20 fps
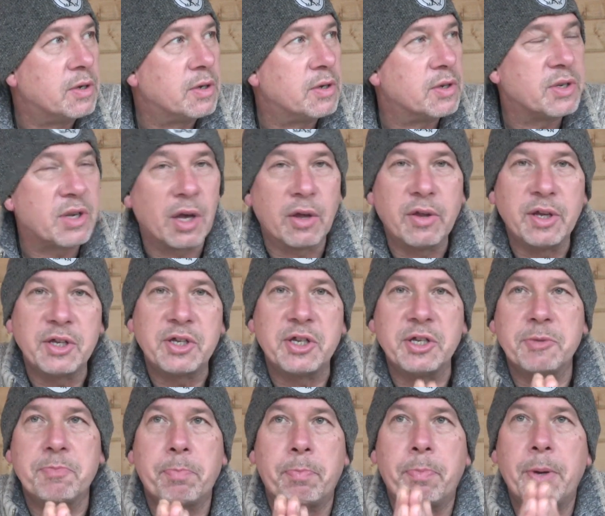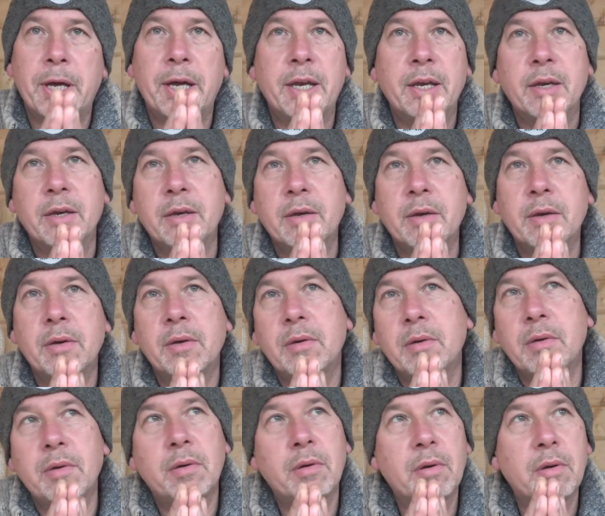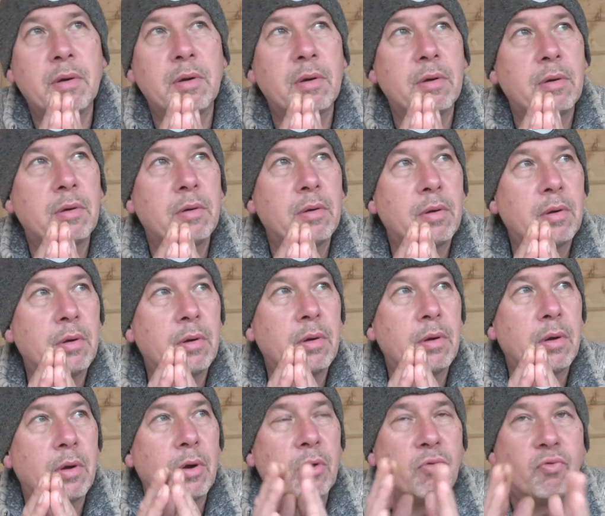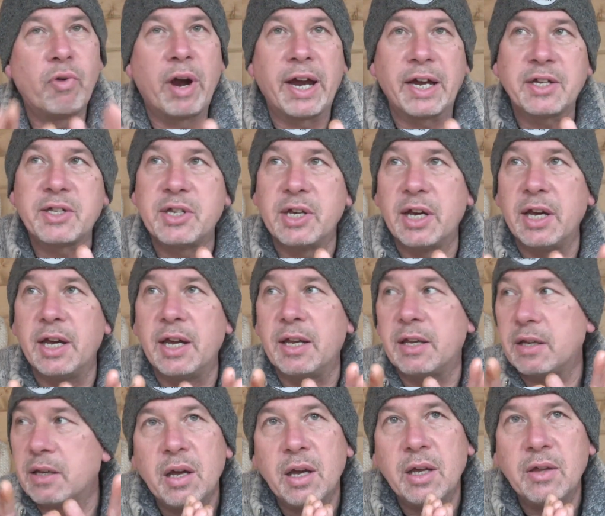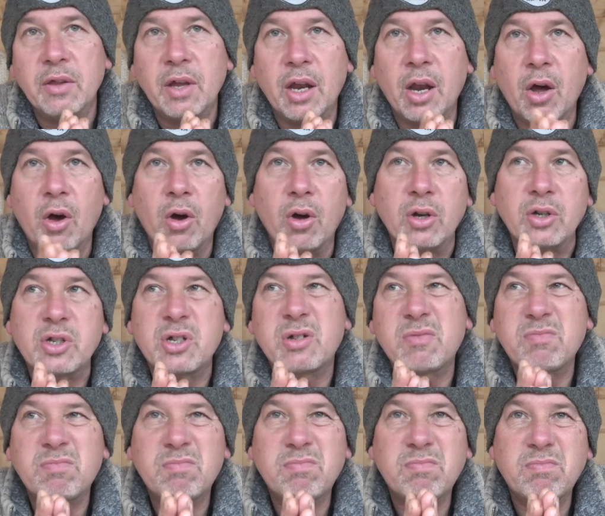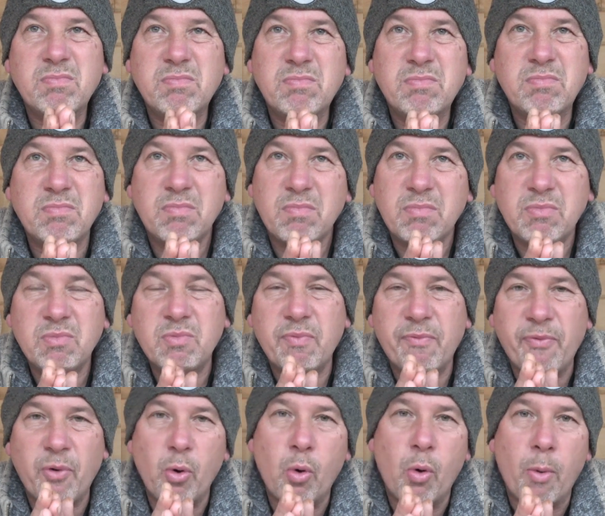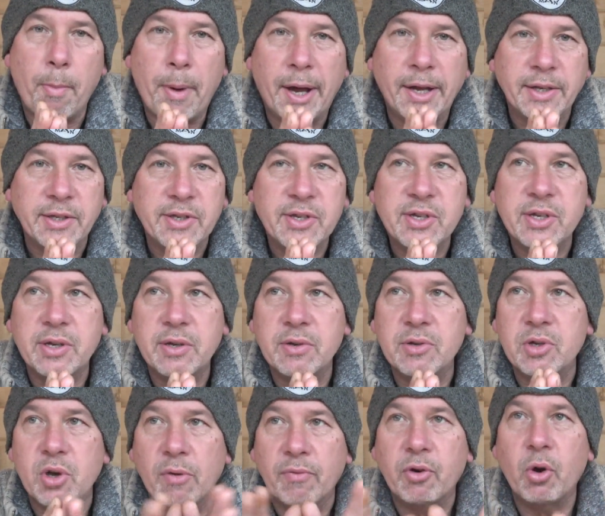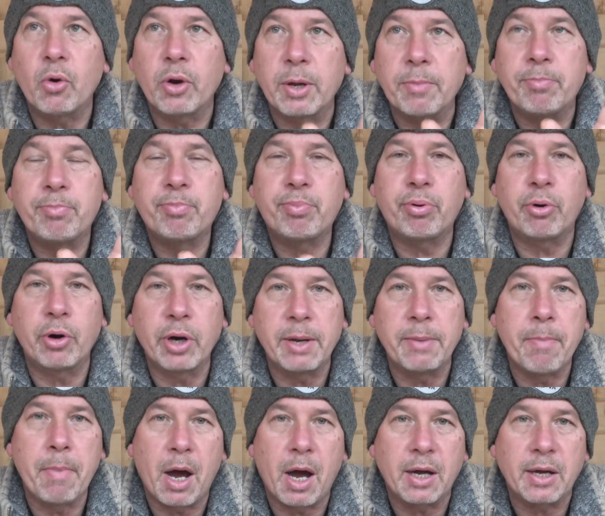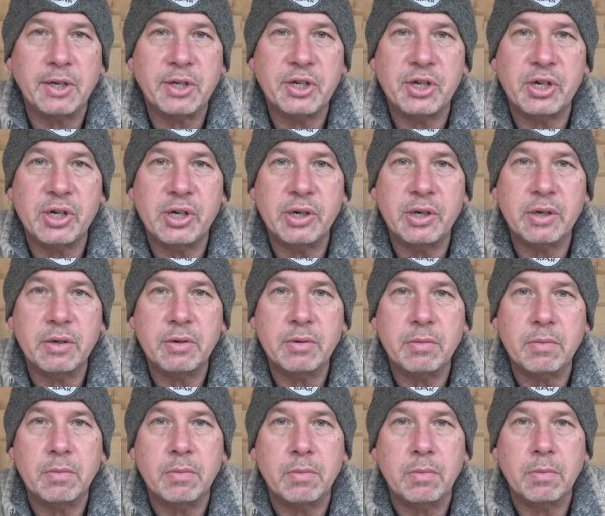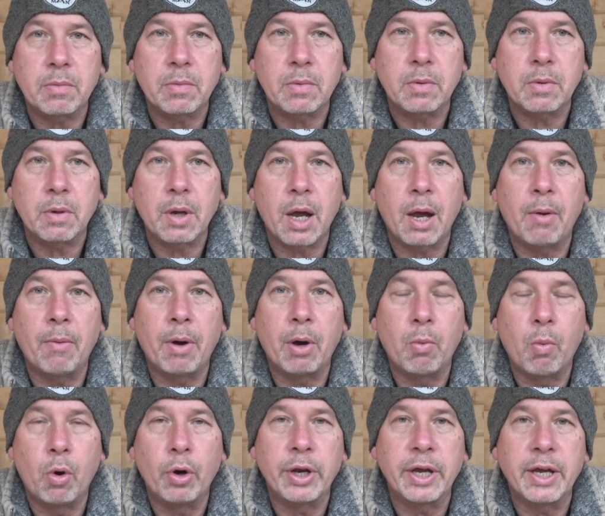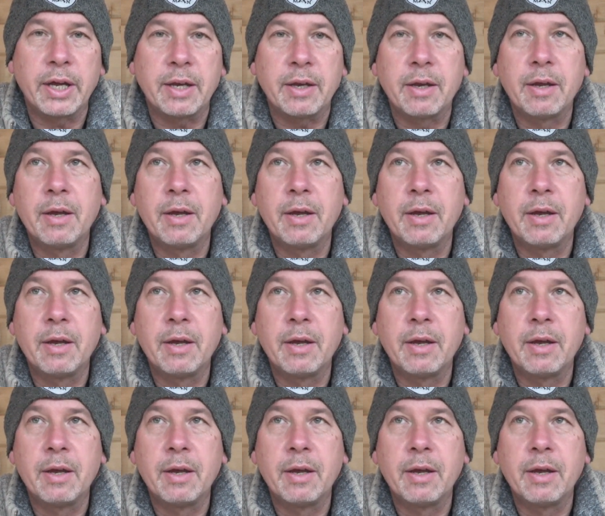So this has been erected in the last 4 months. So I've got it pretty much how I want it,